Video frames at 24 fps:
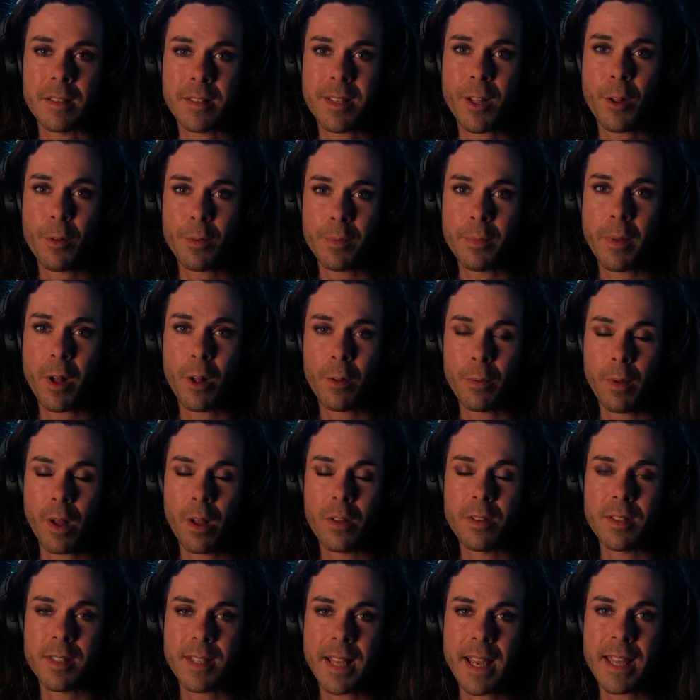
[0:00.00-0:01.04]
I'll
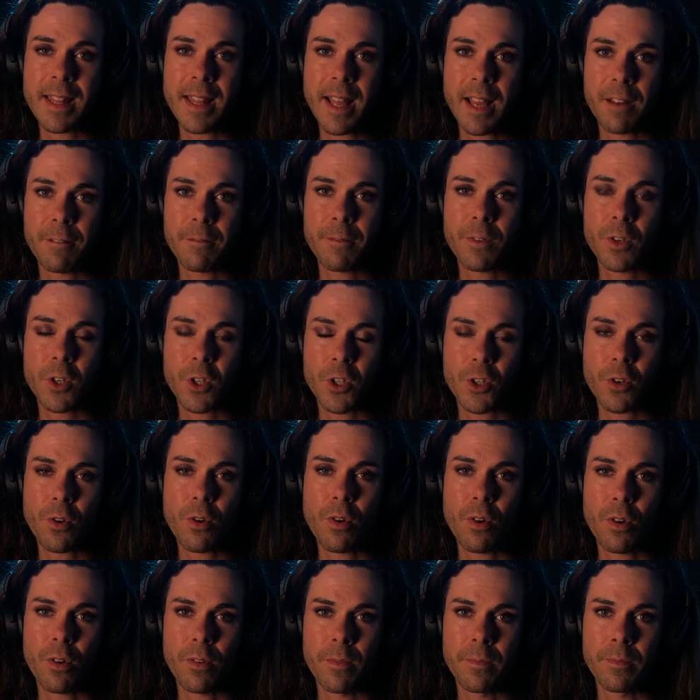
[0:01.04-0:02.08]
say that for
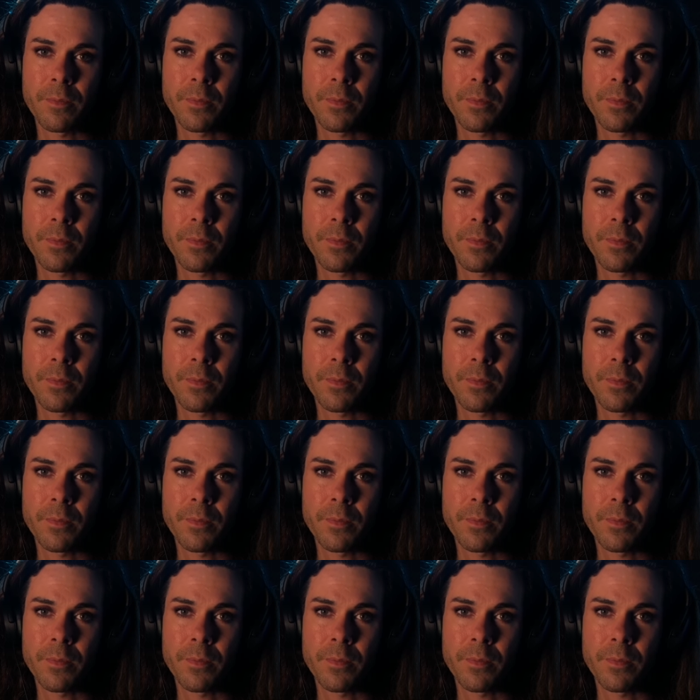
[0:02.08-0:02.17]
sure,